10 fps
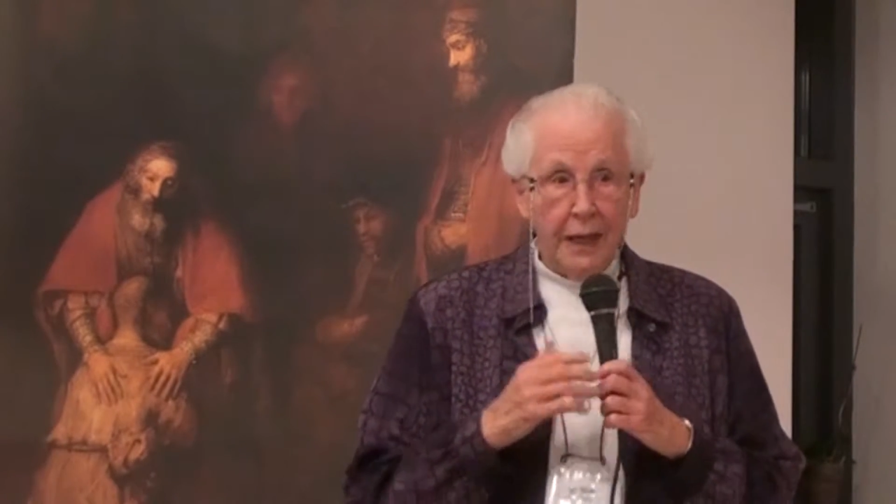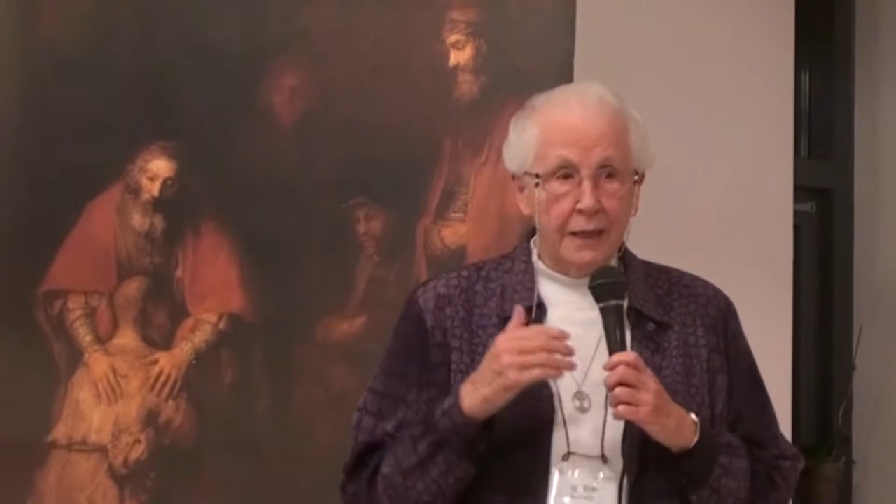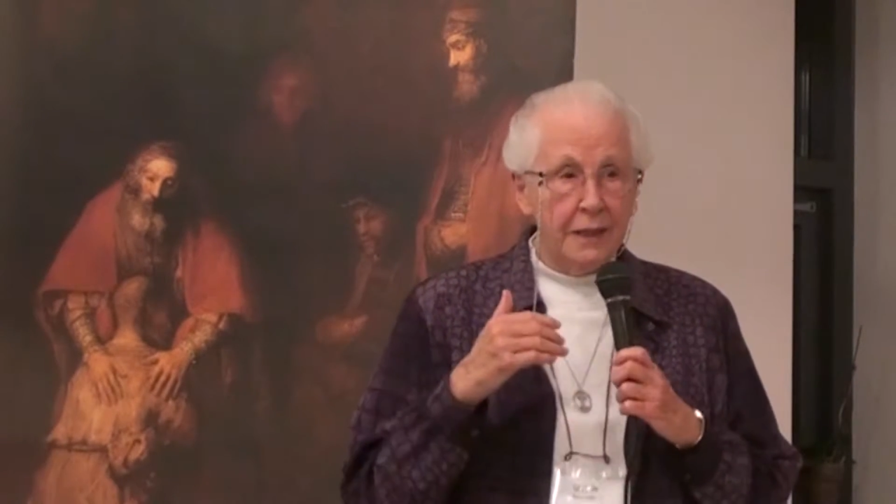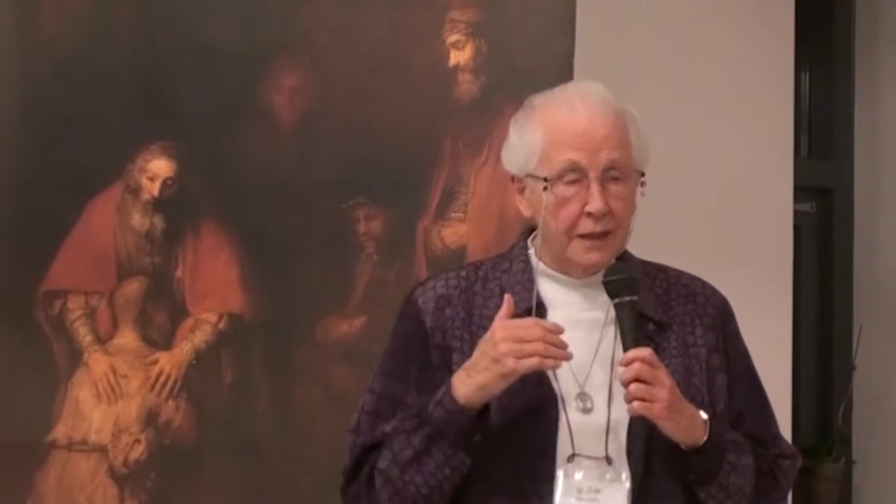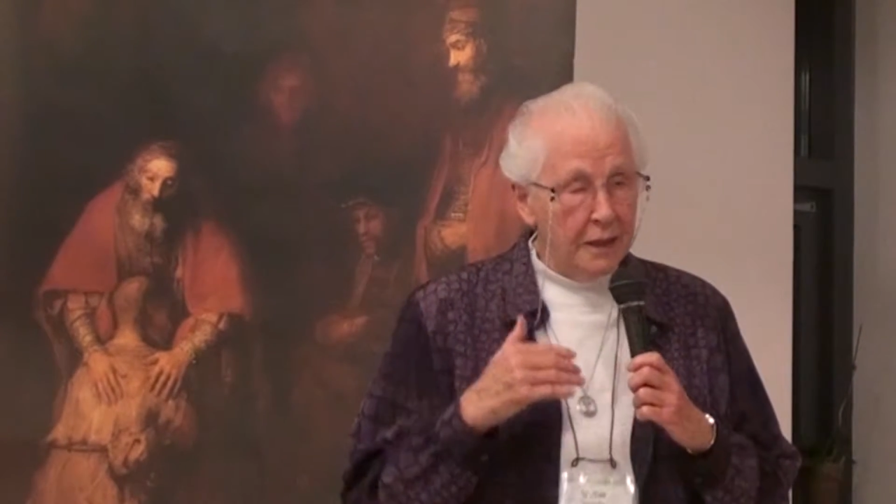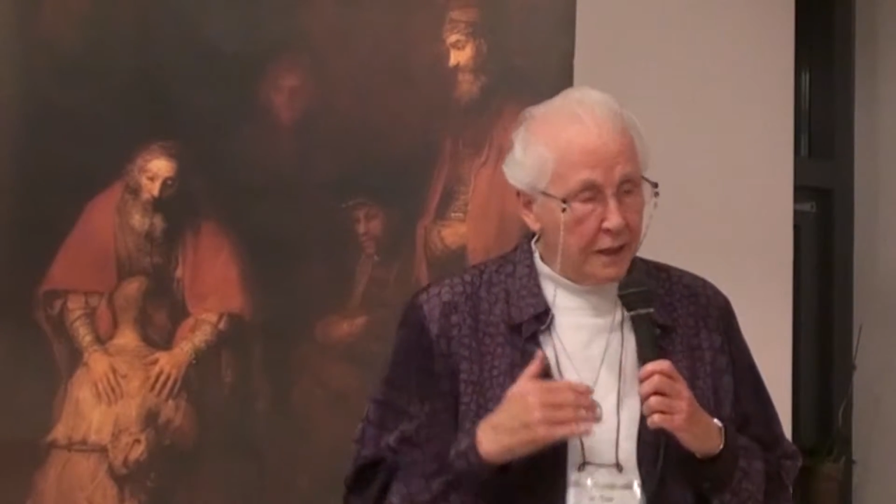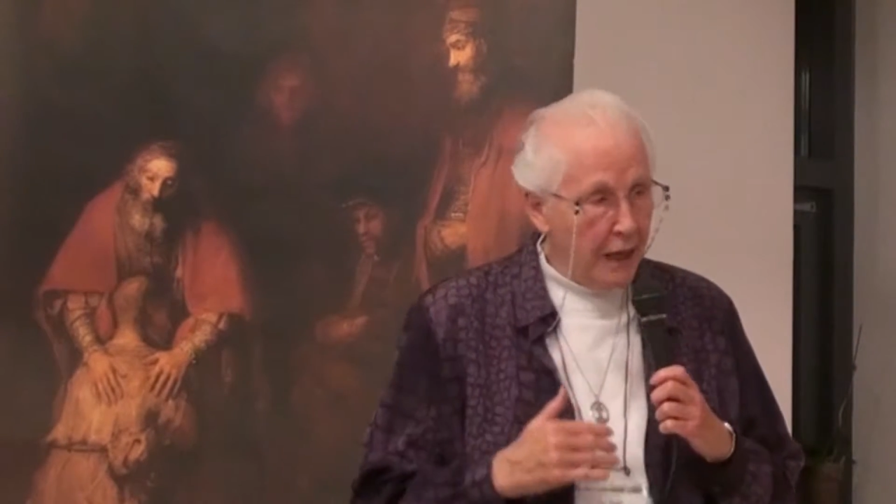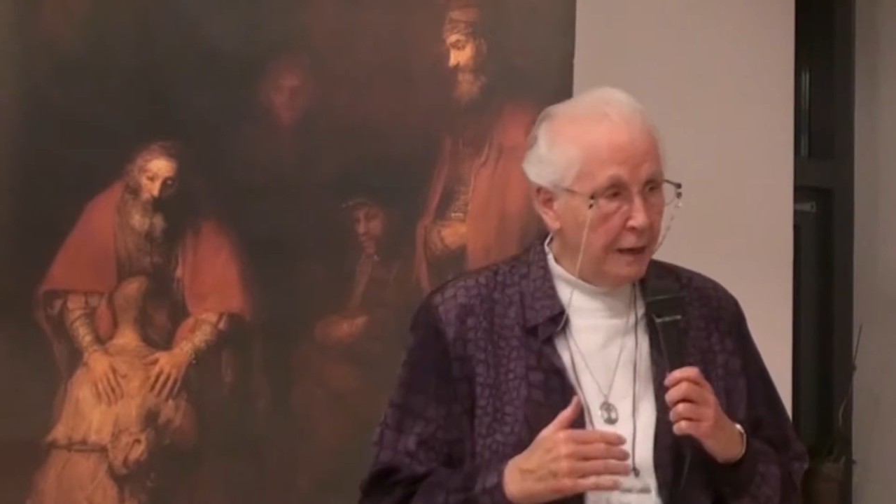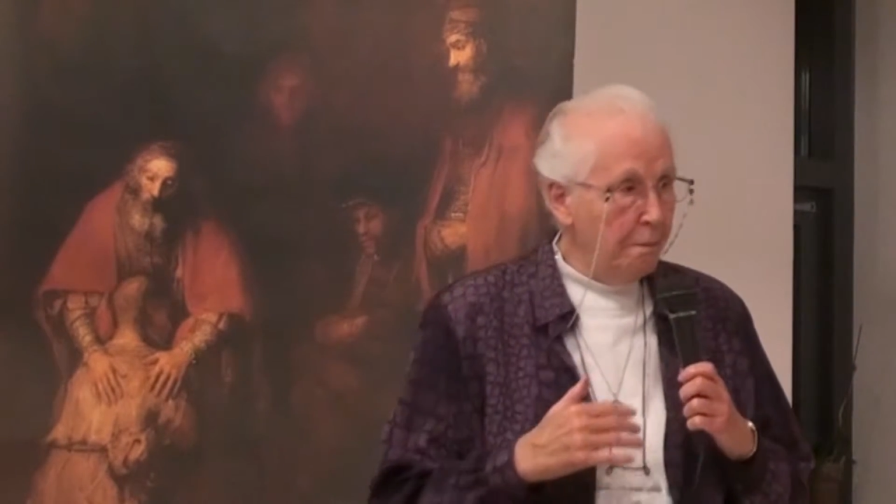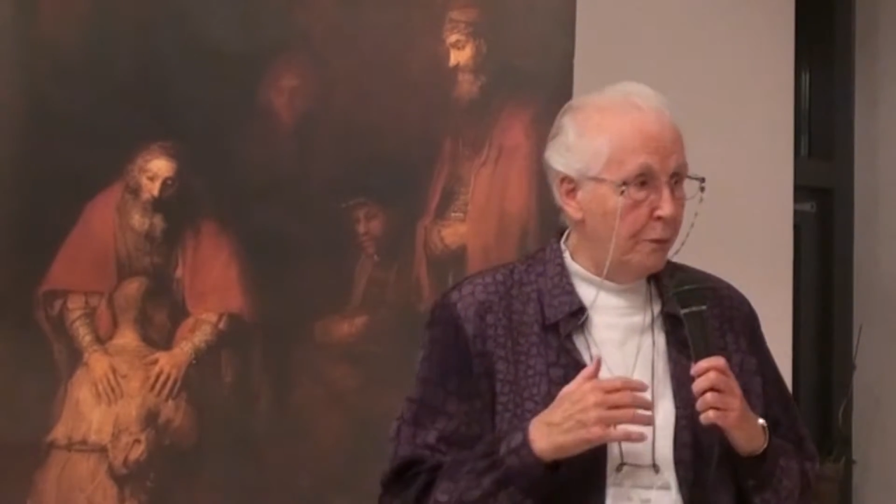has the
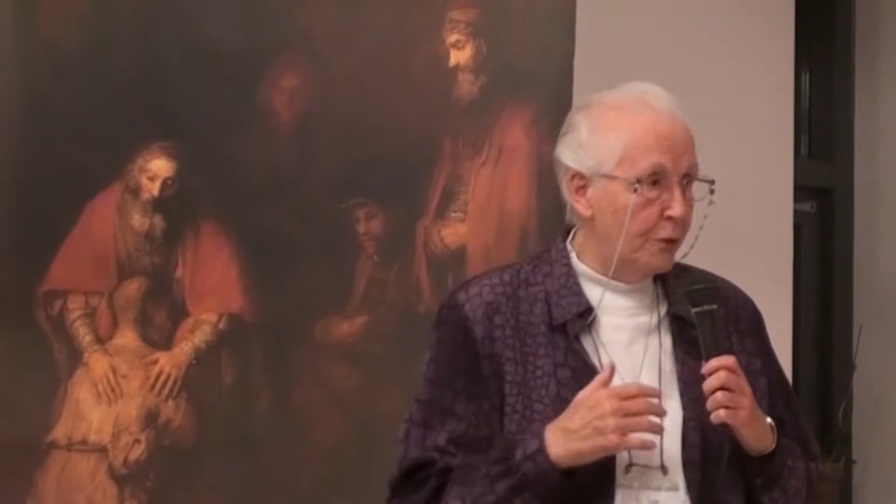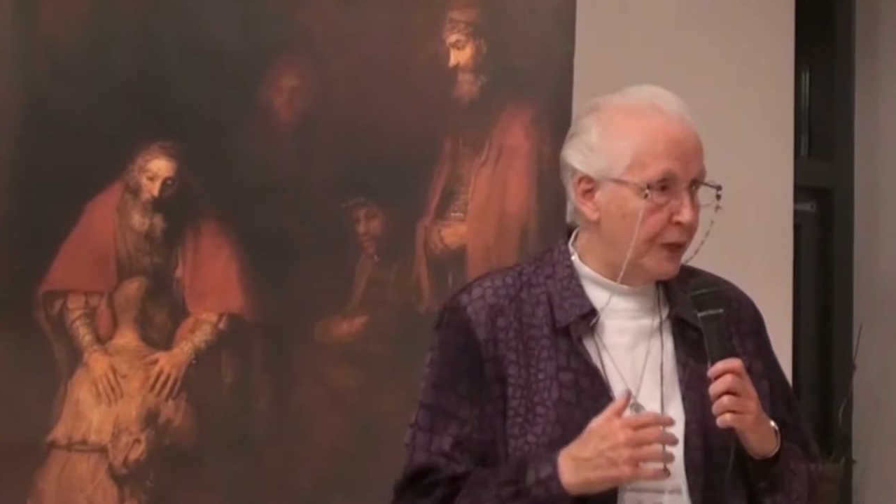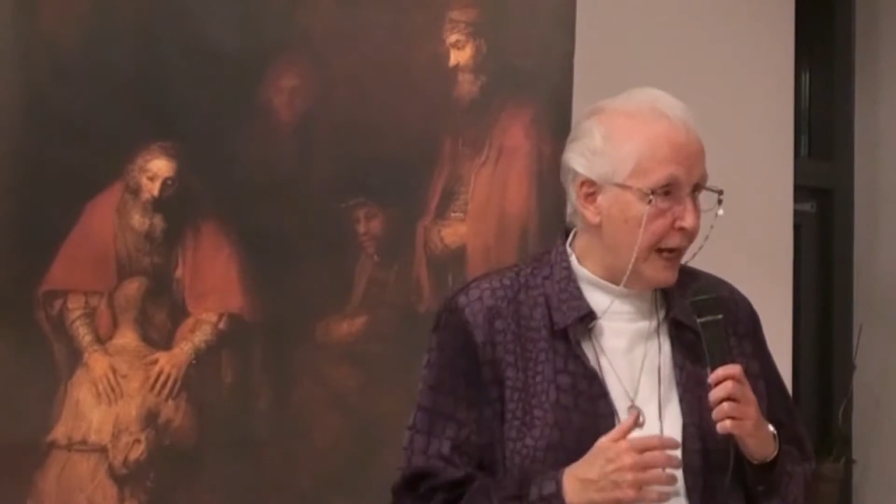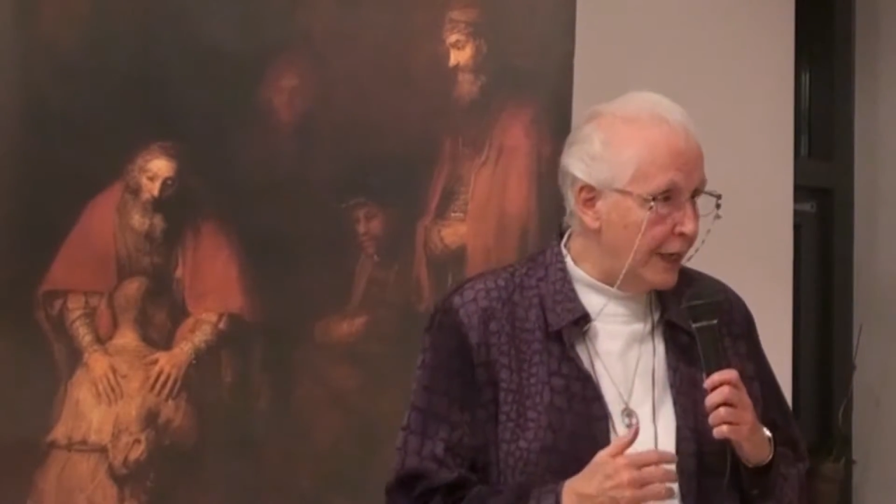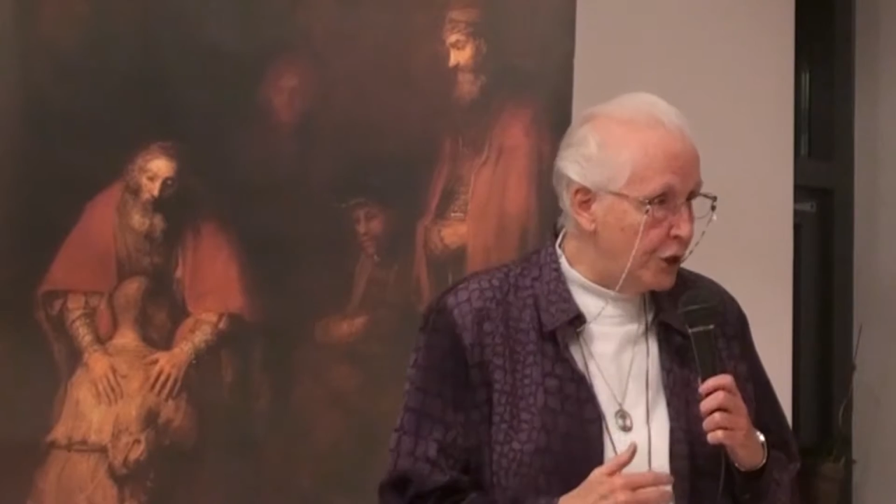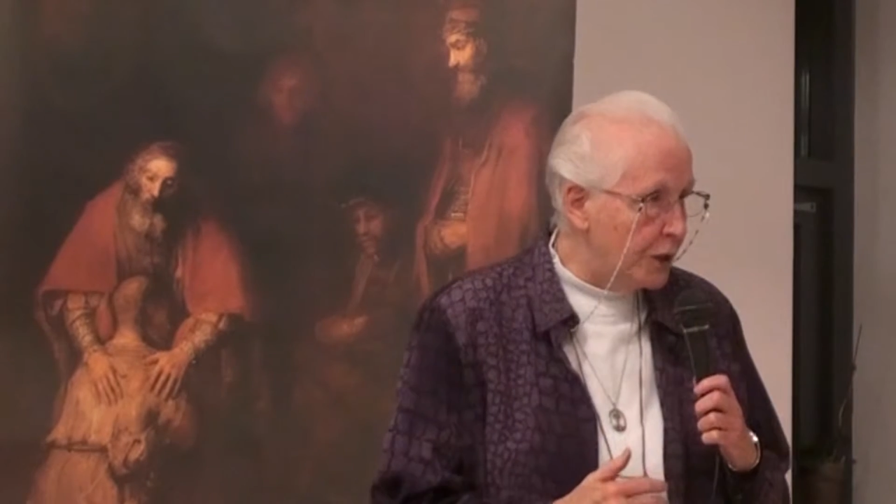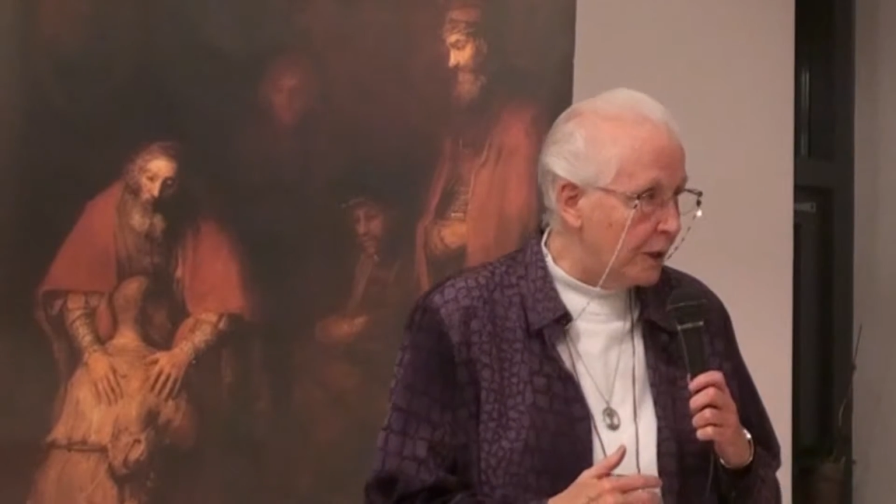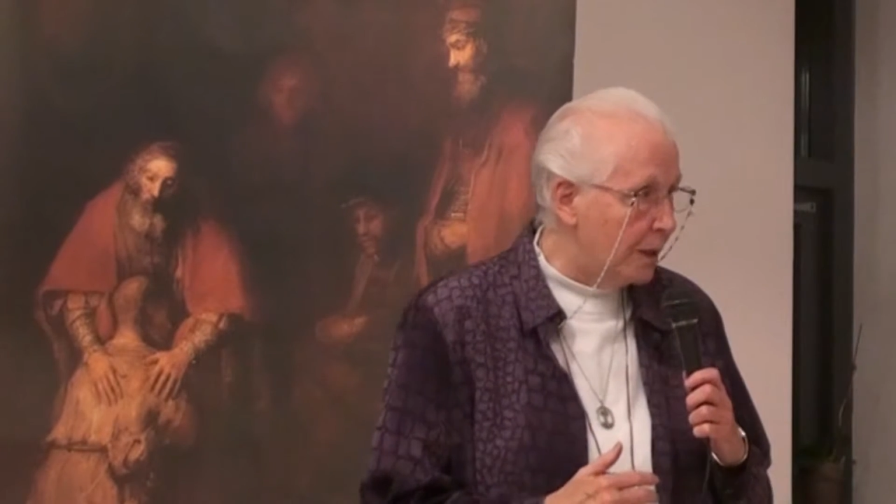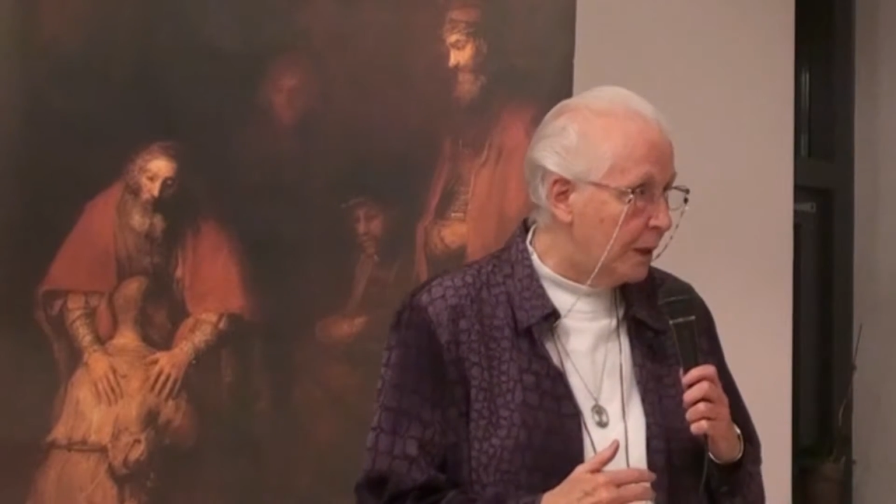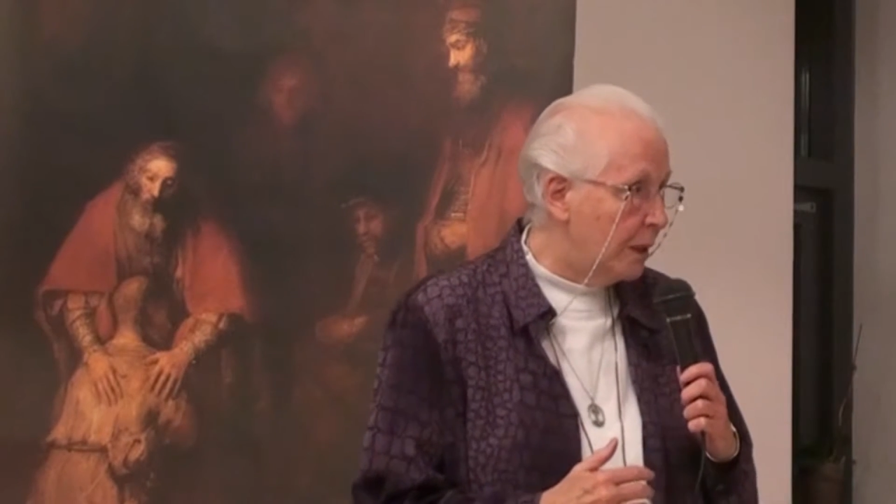same
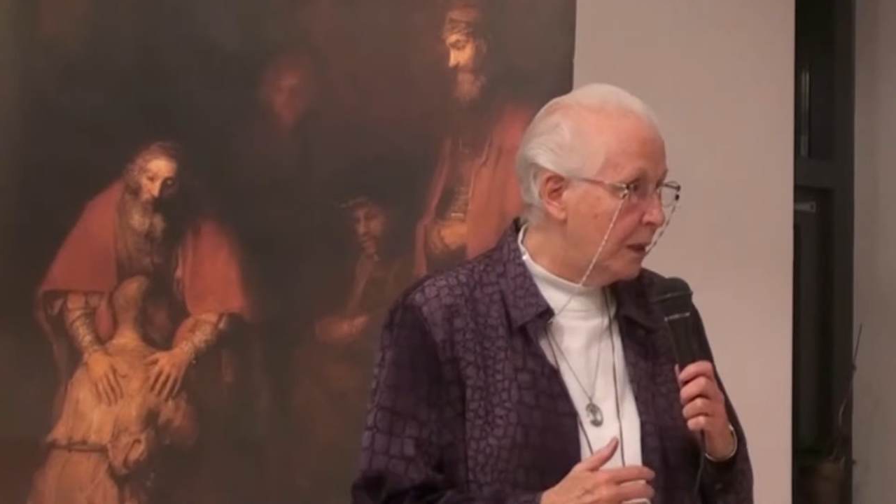potential